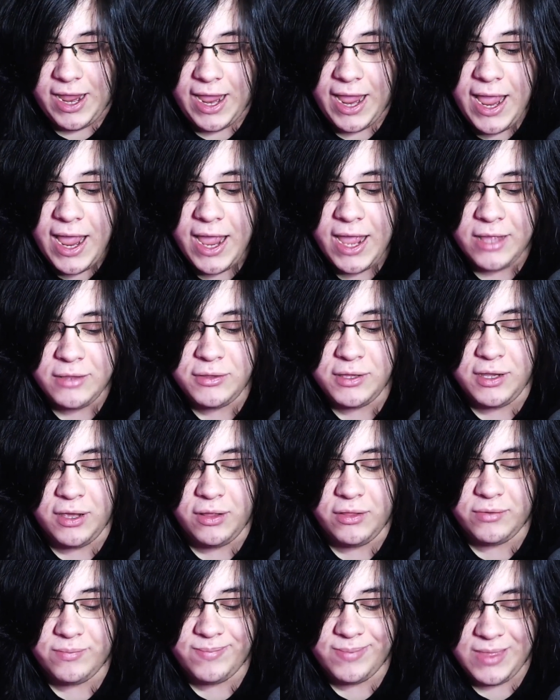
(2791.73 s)
And the
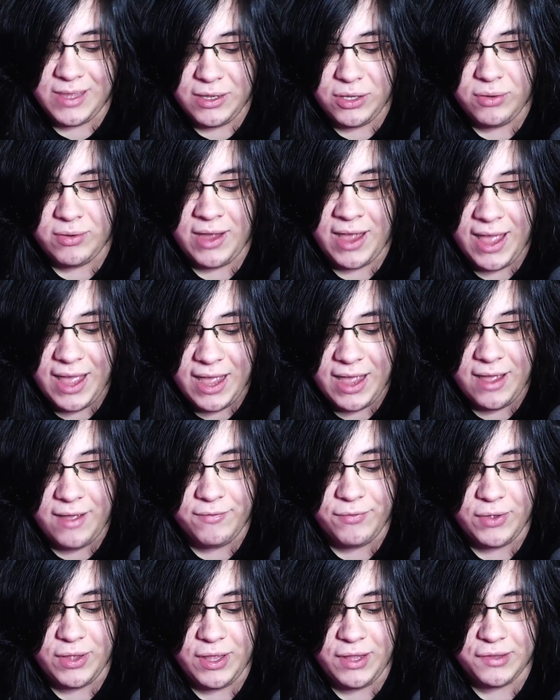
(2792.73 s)
other thing you
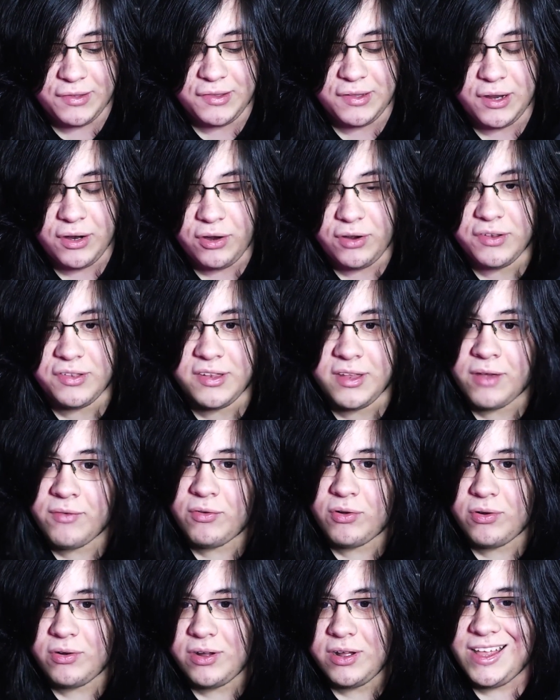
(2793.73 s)
have is the curse
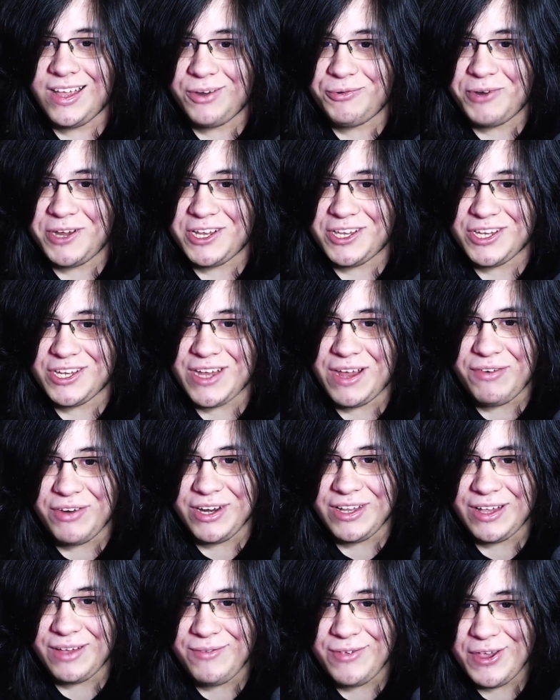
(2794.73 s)
devil, which every
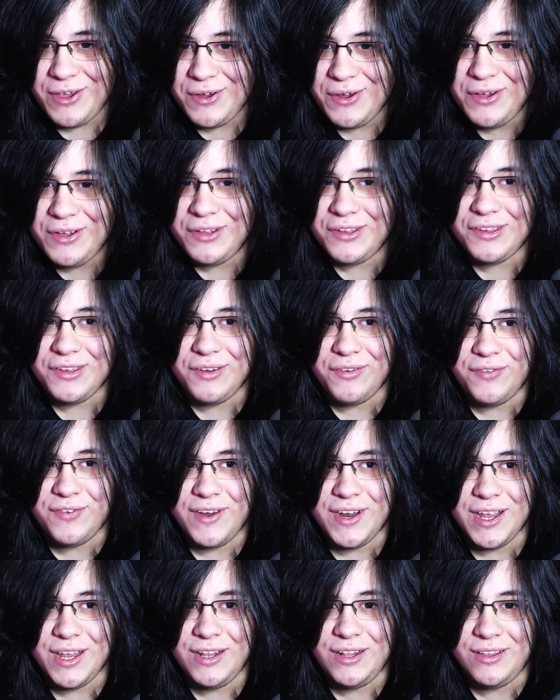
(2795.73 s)
time you use, you
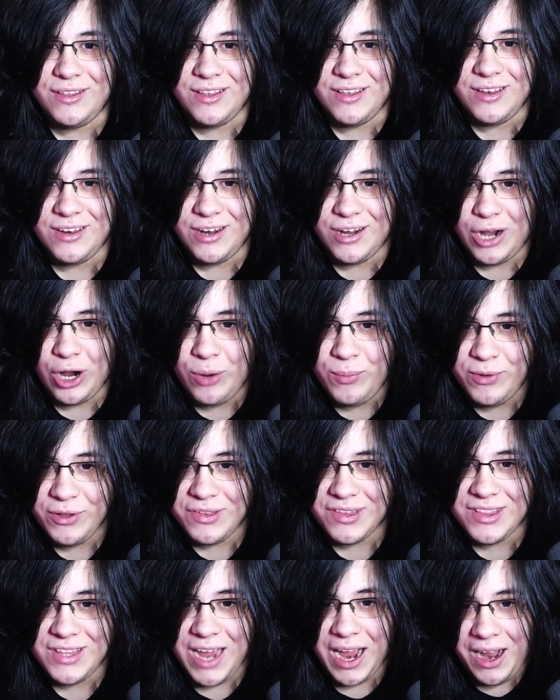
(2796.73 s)
fucking
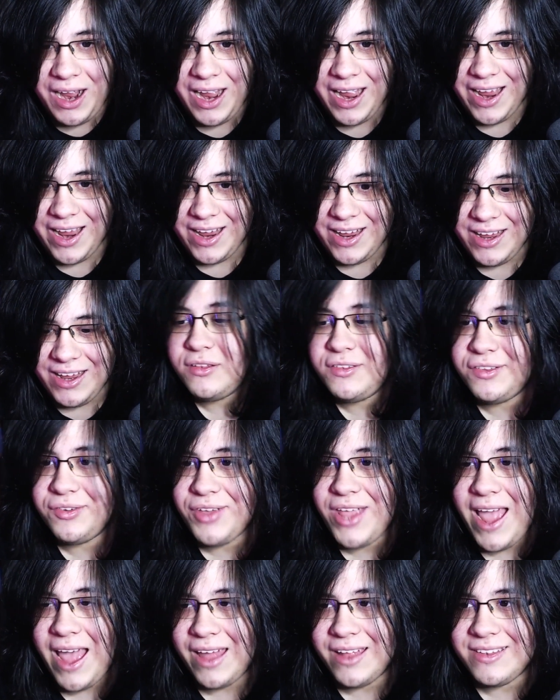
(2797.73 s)
almost die. So
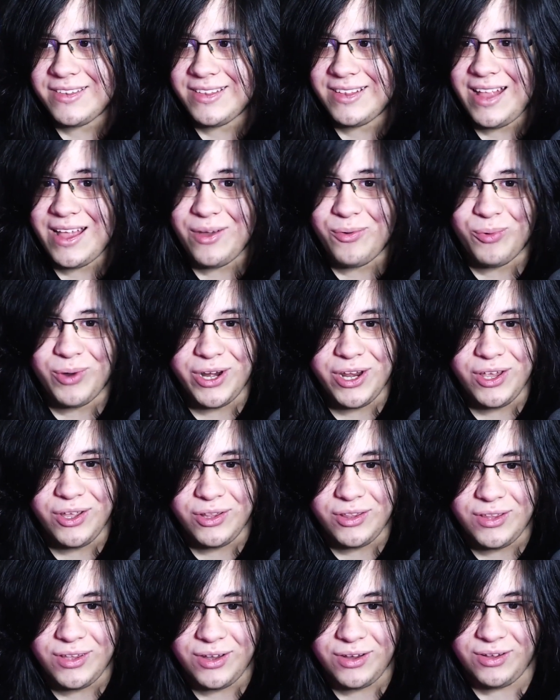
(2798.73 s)
yeah, it's like, what do you
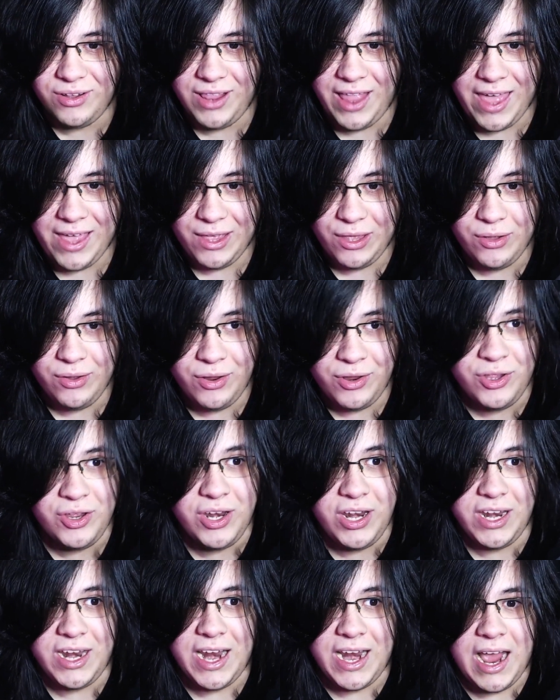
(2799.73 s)
do? Like you, you
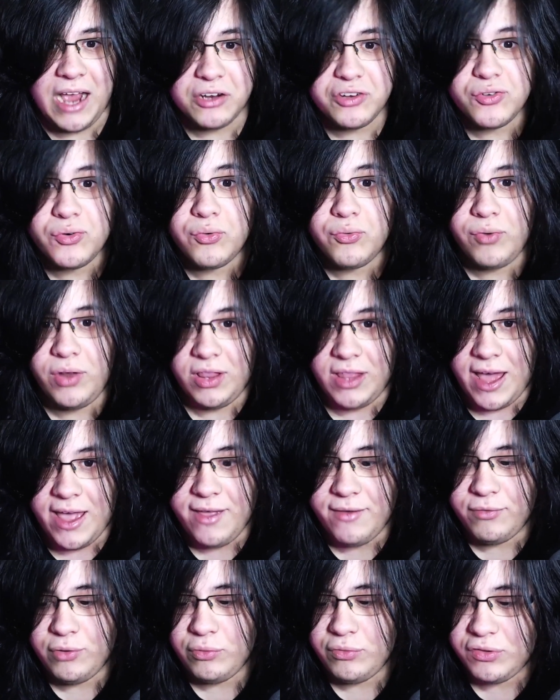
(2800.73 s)
need an actual
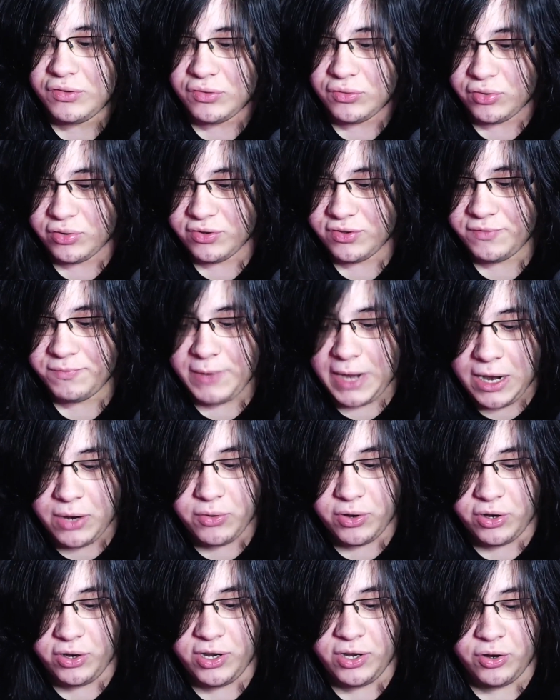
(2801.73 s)
reliable source of
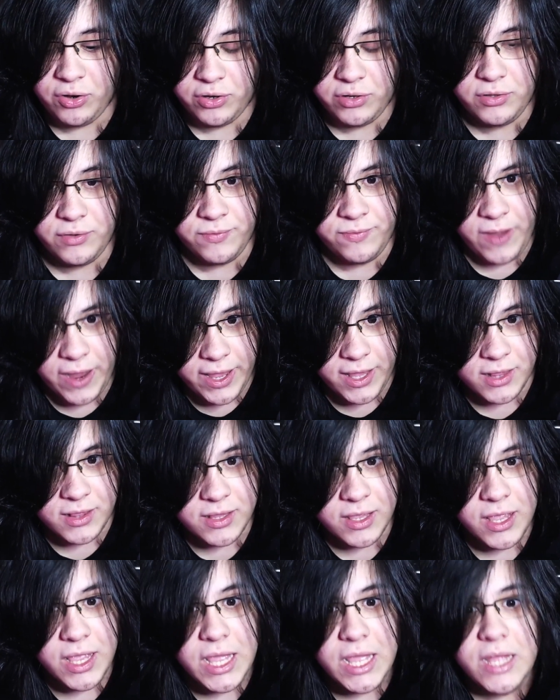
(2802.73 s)
power in order to fight.
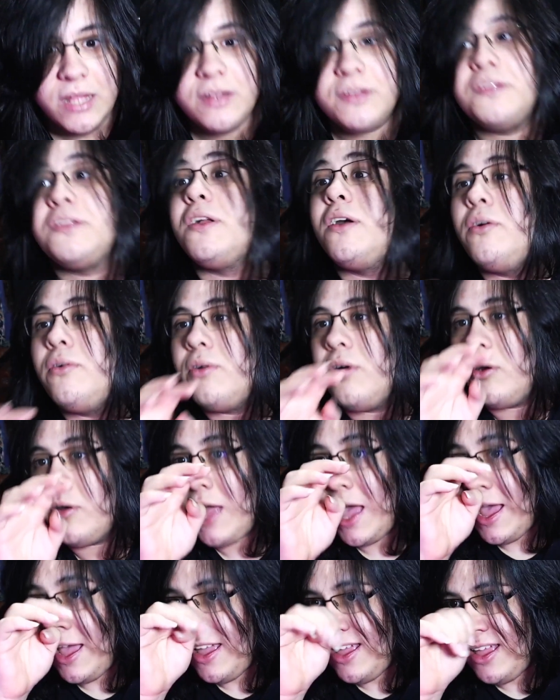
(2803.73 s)
So,
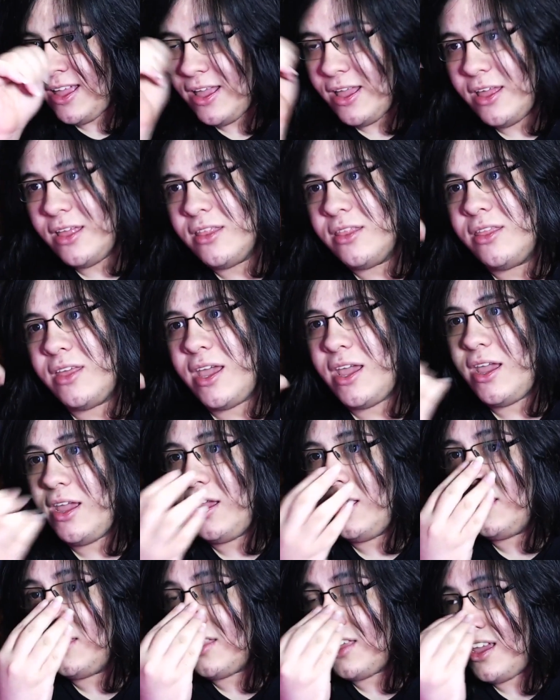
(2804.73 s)
okay,
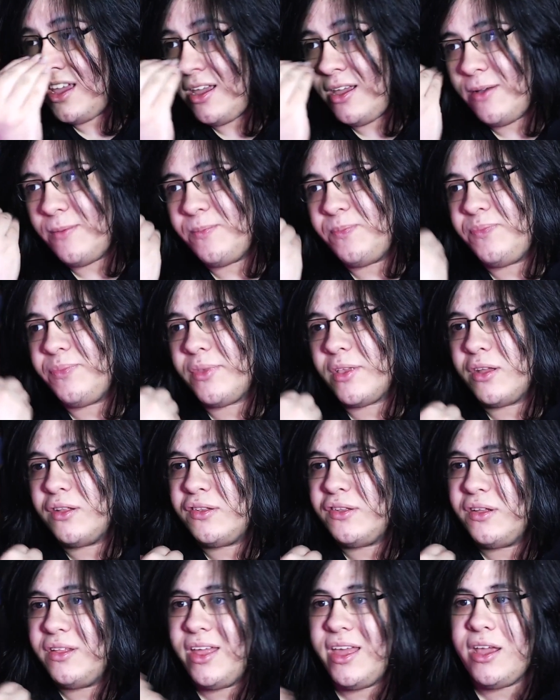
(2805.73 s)
they, they,
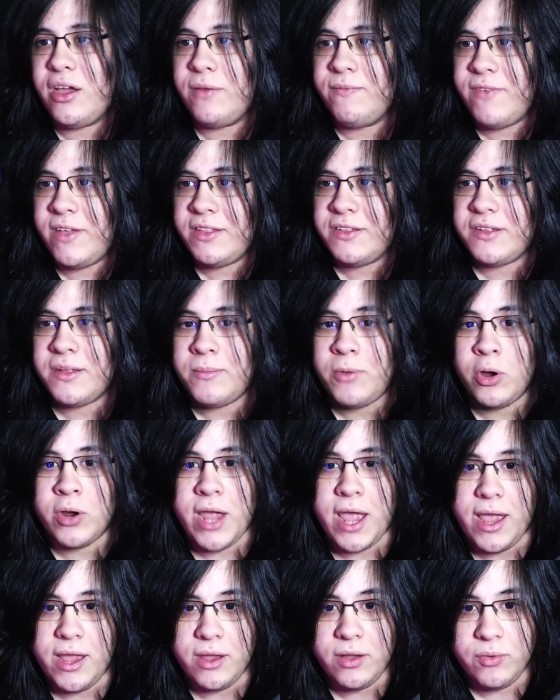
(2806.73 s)
so they convince them,
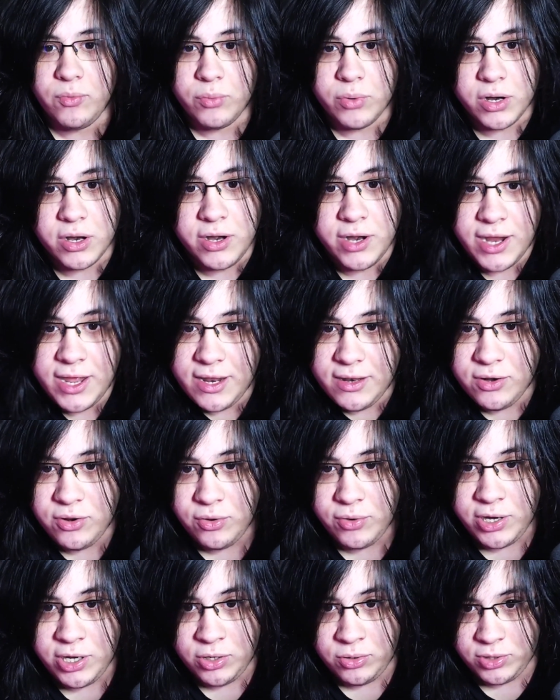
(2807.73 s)
okay, we're gonna get you
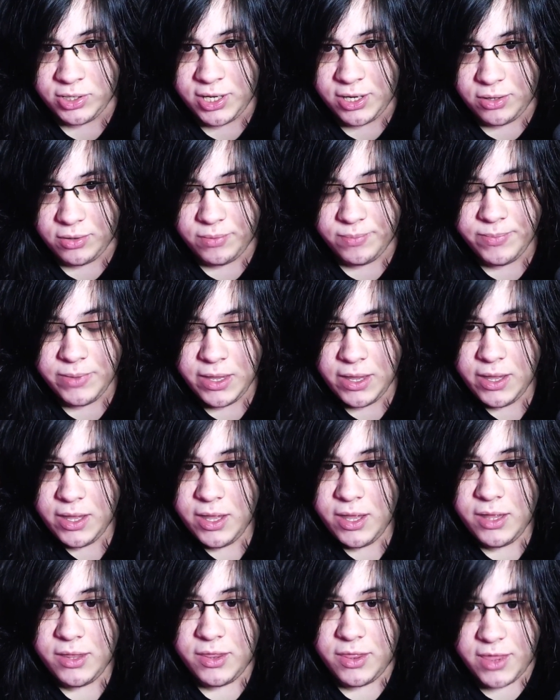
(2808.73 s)
a new deal.
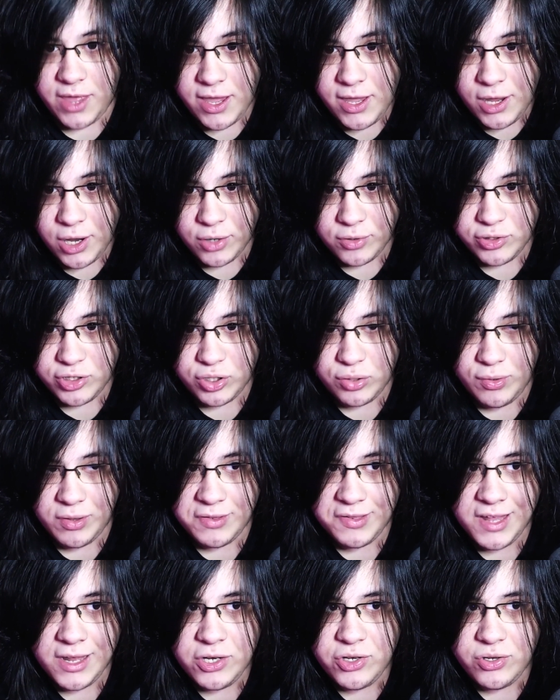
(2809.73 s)
They go to
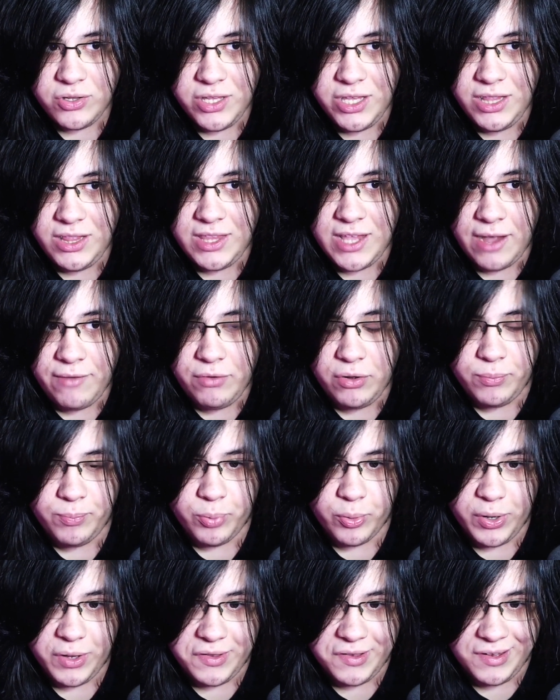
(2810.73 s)
essentially devil
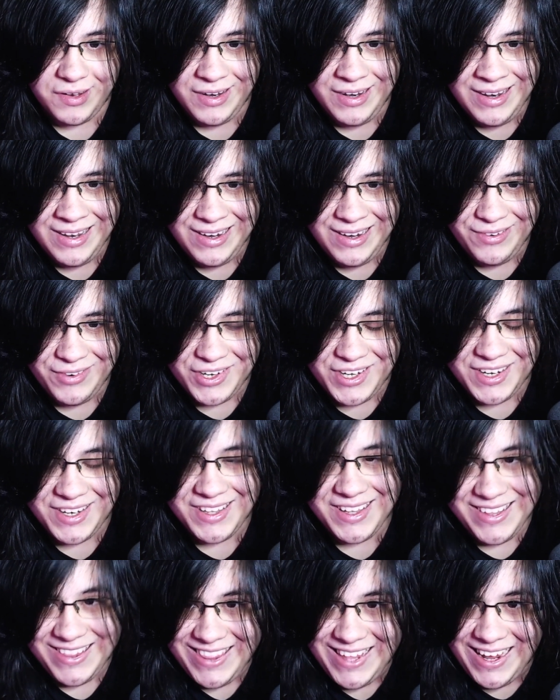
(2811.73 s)
prison, which is
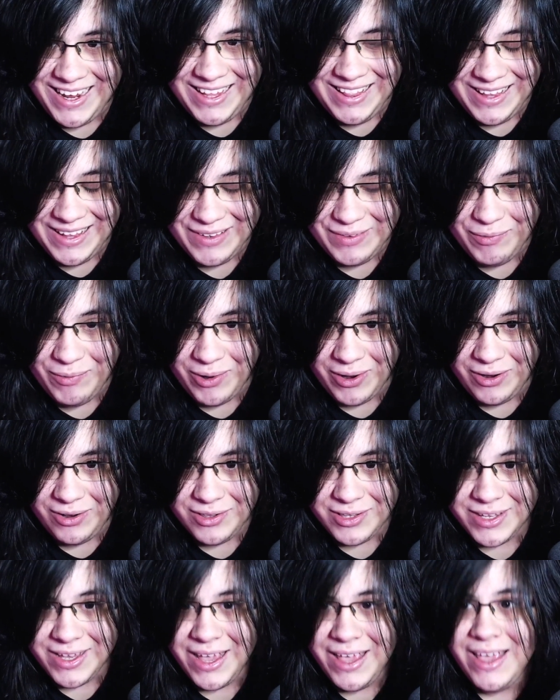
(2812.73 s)
a thing in this
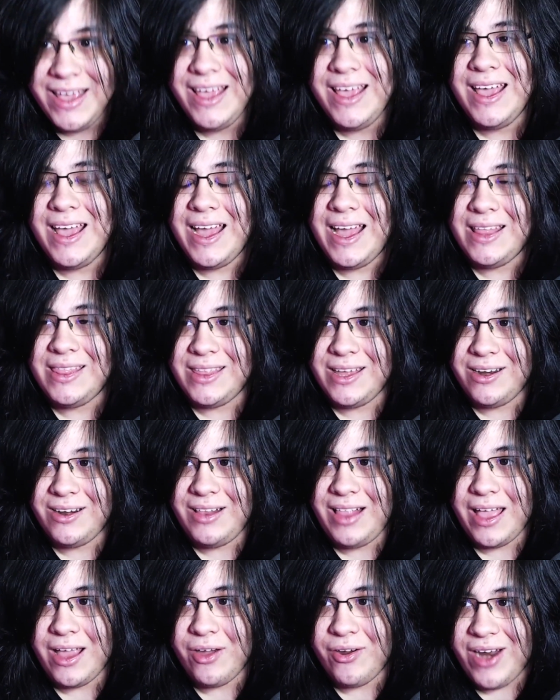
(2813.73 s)
world. And they're
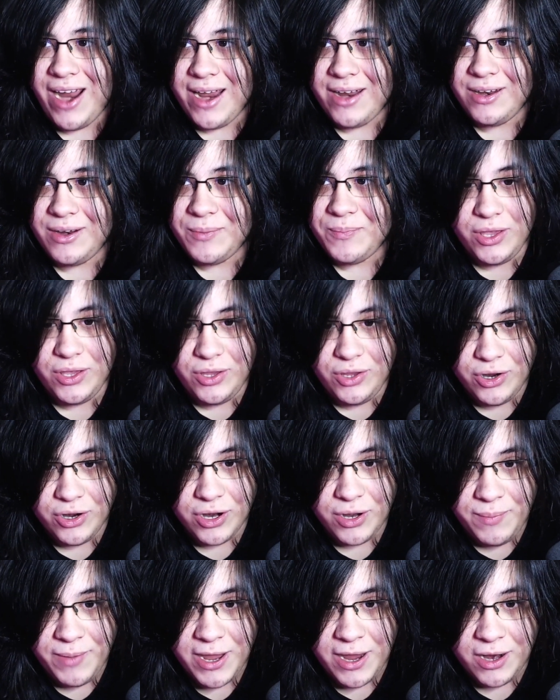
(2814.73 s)
like, all right, you're
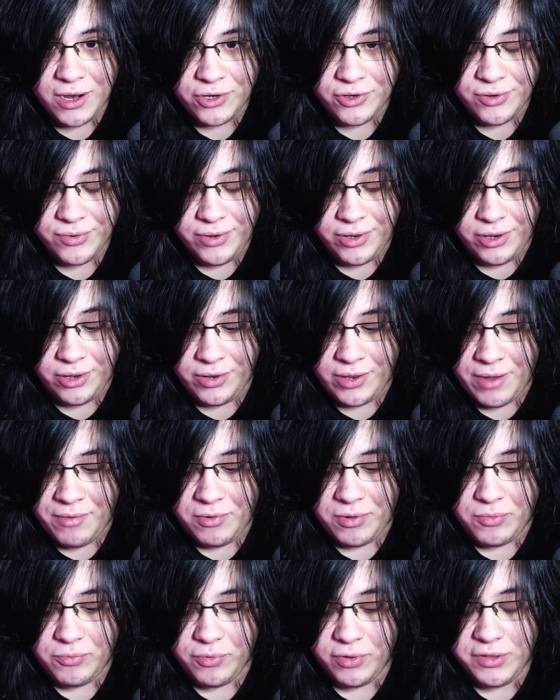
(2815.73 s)
gonna make a country with a new
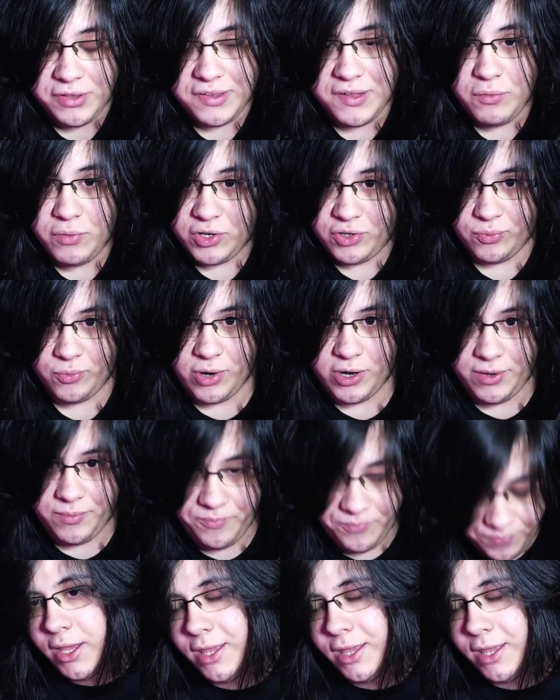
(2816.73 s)
devil. We'll see which one.